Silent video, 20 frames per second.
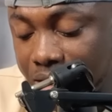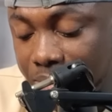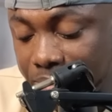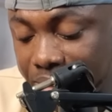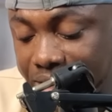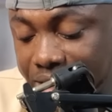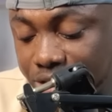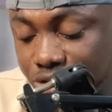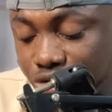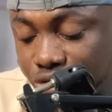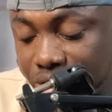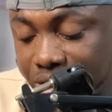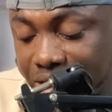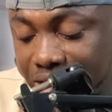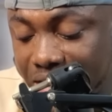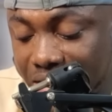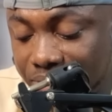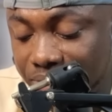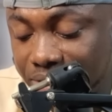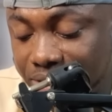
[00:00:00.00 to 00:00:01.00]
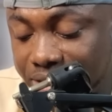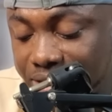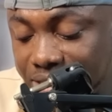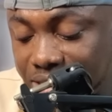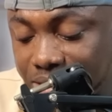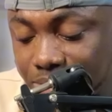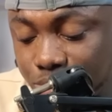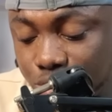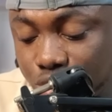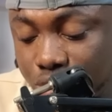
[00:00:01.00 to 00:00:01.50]
in the training. Everything
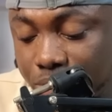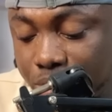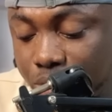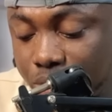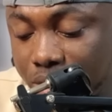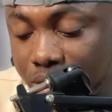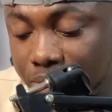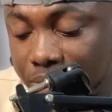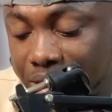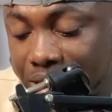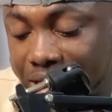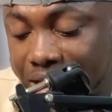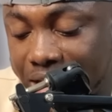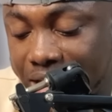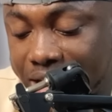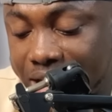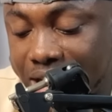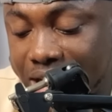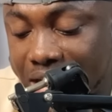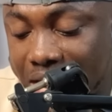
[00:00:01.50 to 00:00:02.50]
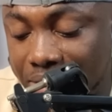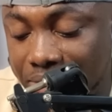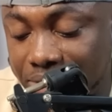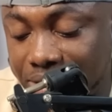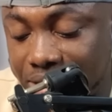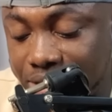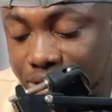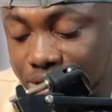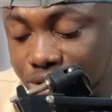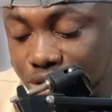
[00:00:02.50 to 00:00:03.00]
seems to be well in there.
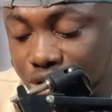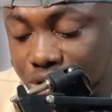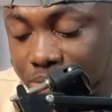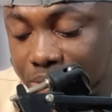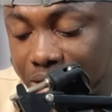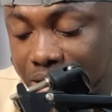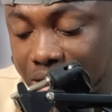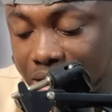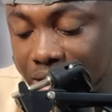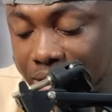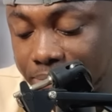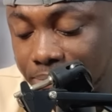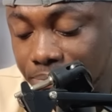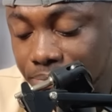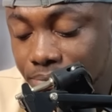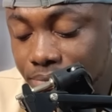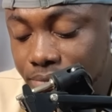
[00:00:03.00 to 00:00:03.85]
Everything seems to be clear.